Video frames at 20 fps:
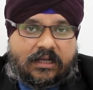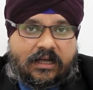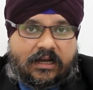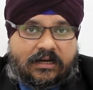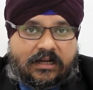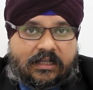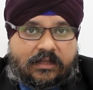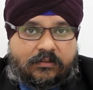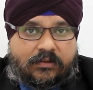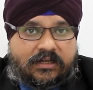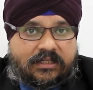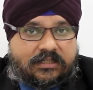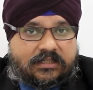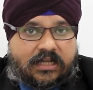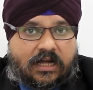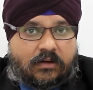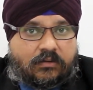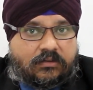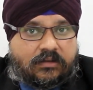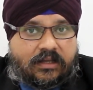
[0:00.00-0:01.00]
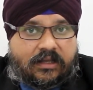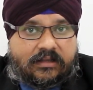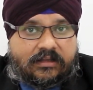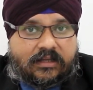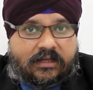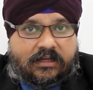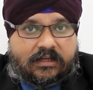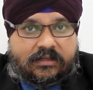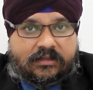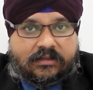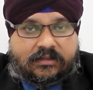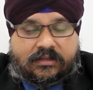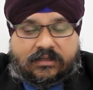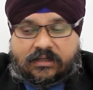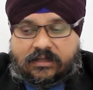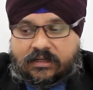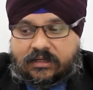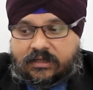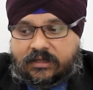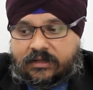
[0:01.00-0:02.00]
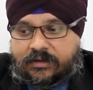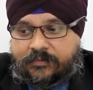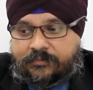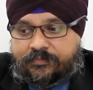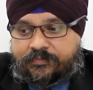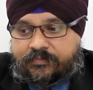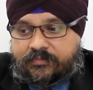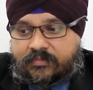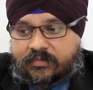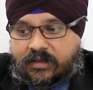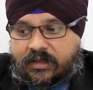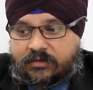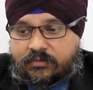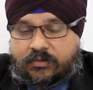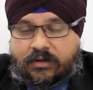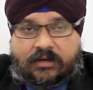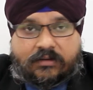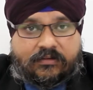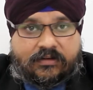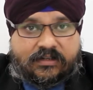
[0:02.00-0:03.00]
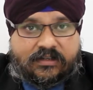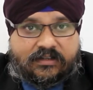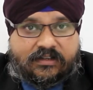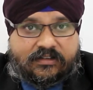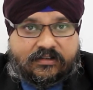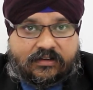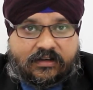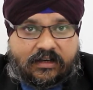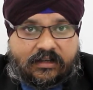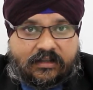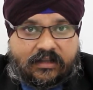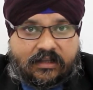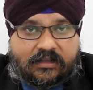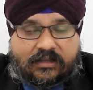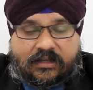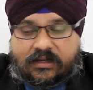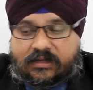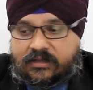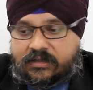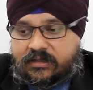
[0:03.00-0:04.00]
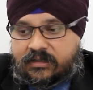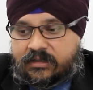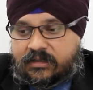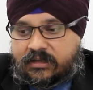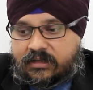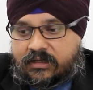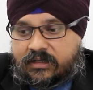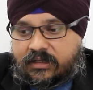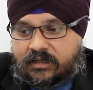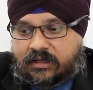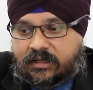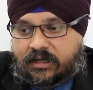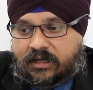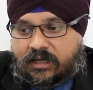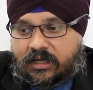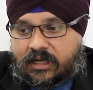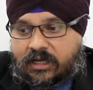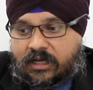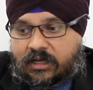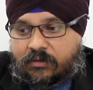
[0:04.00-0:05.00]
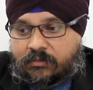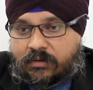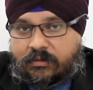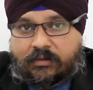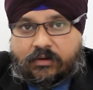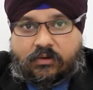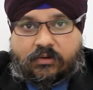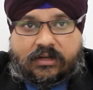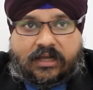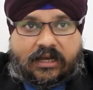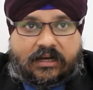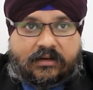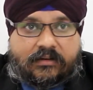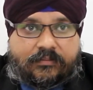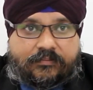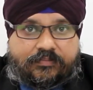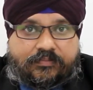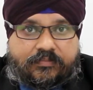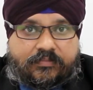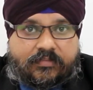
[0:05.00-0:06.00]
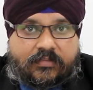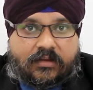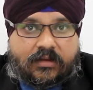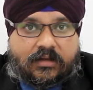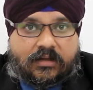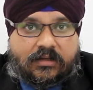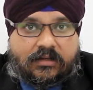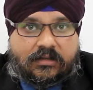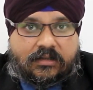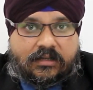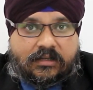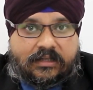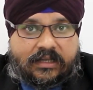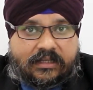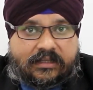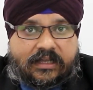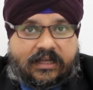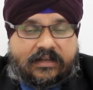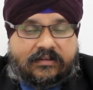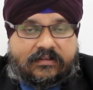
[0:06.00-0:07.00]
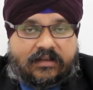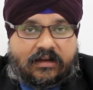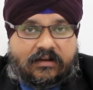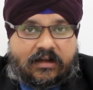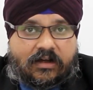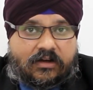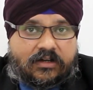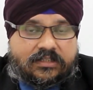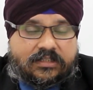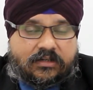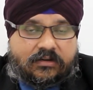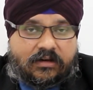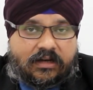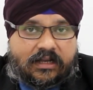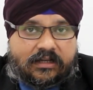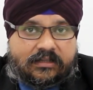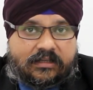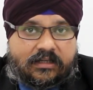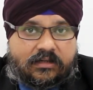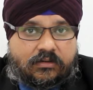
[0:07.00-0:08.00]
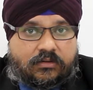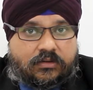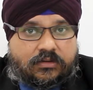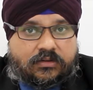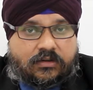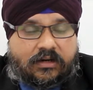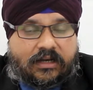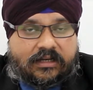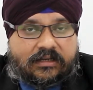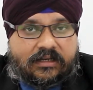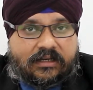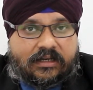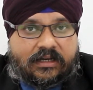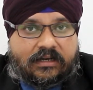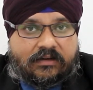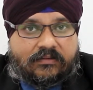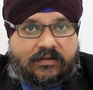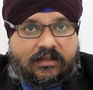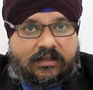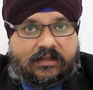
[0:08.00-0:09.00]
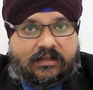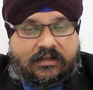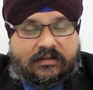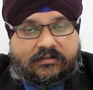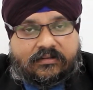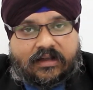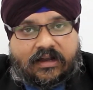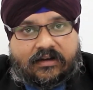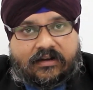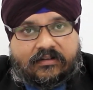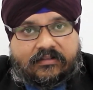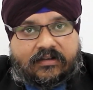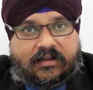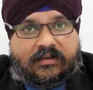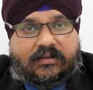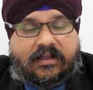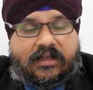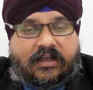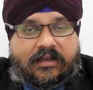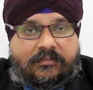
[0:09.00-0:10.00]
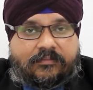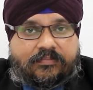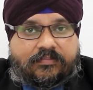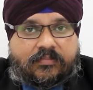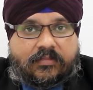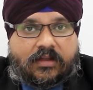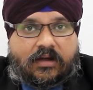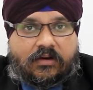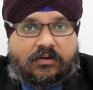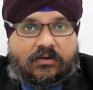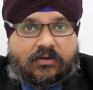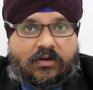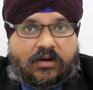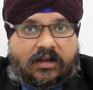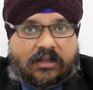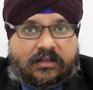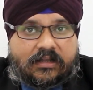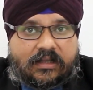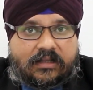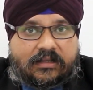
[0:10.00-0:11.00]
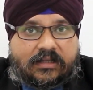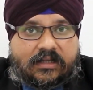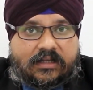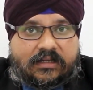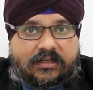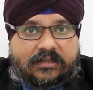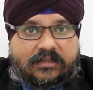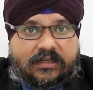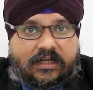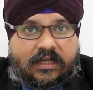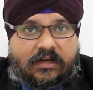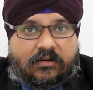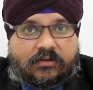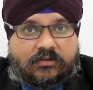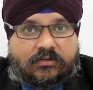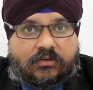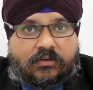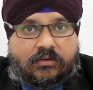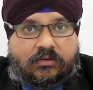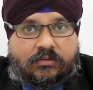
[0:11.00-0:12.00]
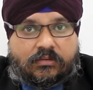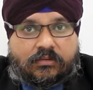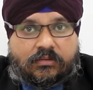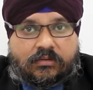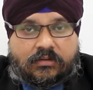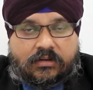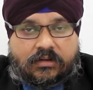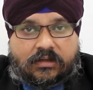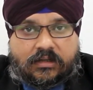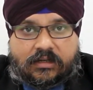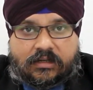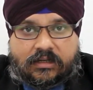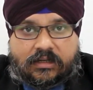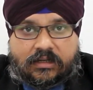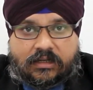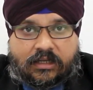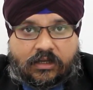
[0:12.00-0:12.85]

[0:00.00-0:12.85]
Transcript: Another one is count data as well, which is discrete data, where we look at the data itself, how is it collected, who's collecting it, whether the standards are there, how to collect data, and also the